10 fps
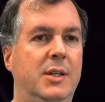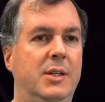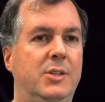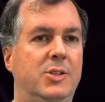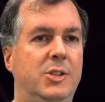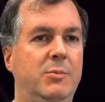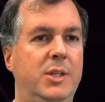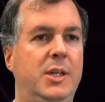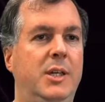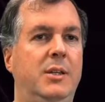It should
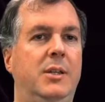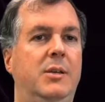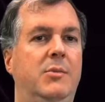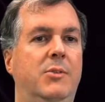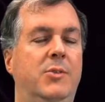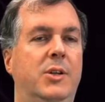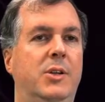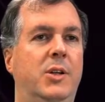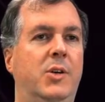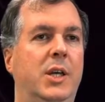be it. Yeah, I
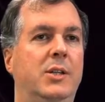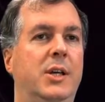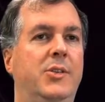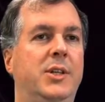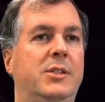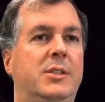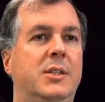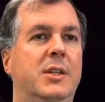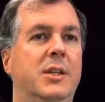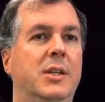figured. Okay, now this
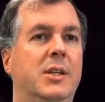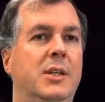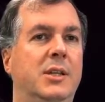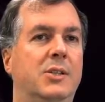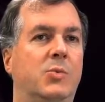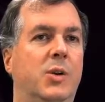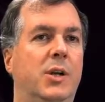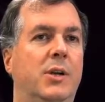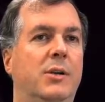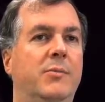is
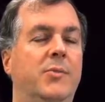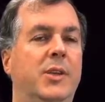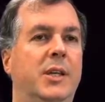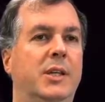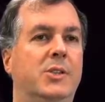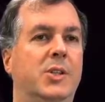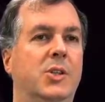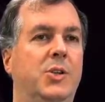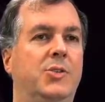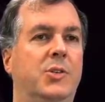where it gets a
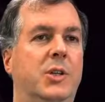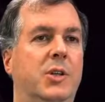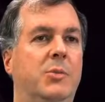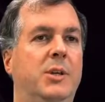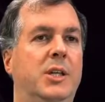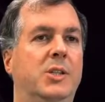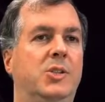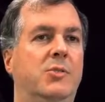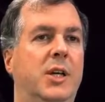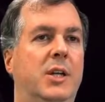little trickier
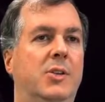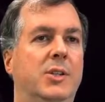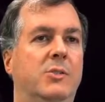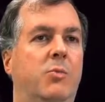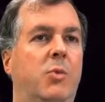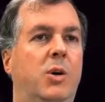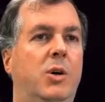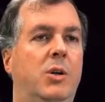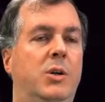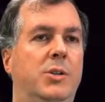because you've got all these
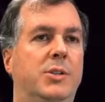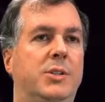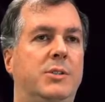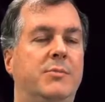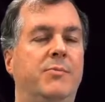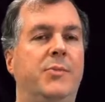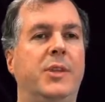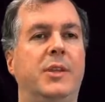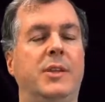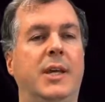walls
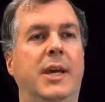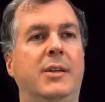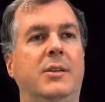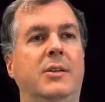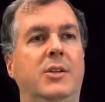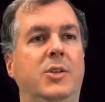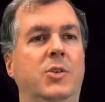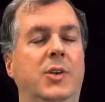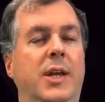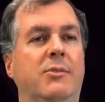that you
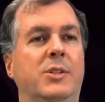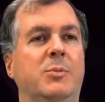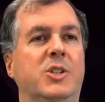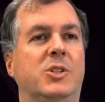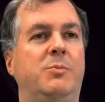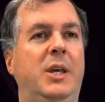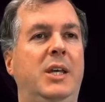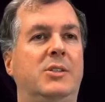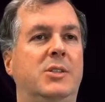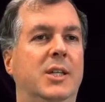don't have as much
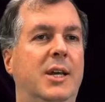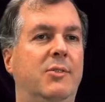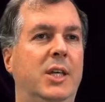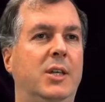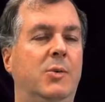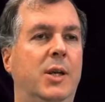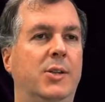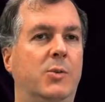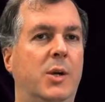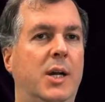space to navigate
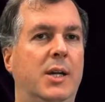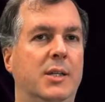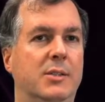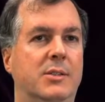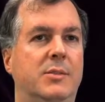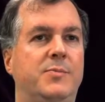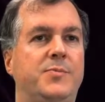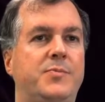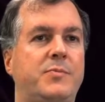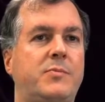around the rockets.
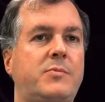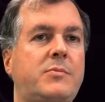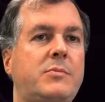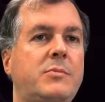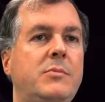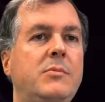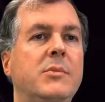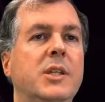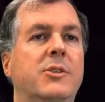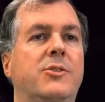
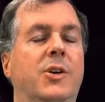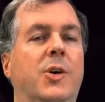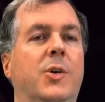So